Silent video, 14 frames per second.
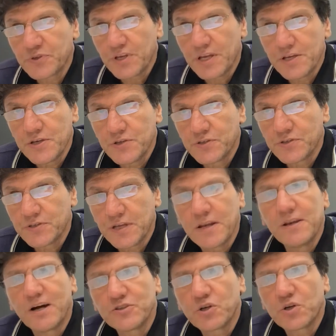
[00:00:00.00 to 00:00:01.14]
is the
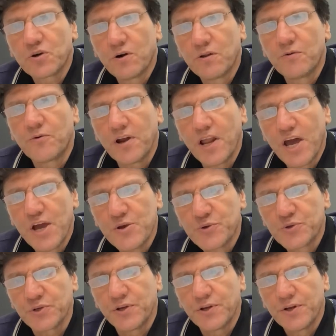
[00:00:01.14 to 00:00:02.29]
logical
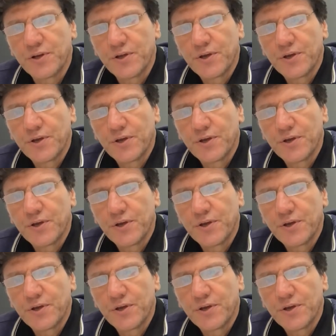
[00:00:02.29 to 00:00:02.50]
relation